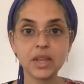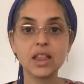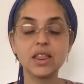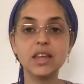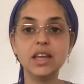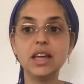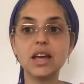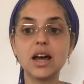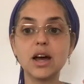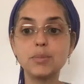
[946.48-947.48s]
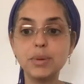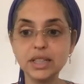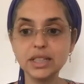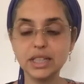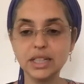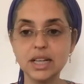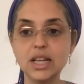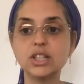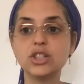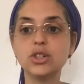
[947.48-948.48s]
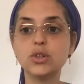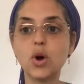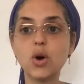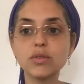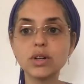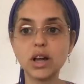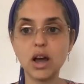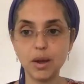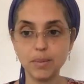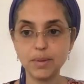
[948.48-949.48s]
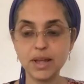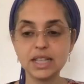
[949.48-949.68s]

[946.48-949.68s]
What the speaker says: The ability to overcome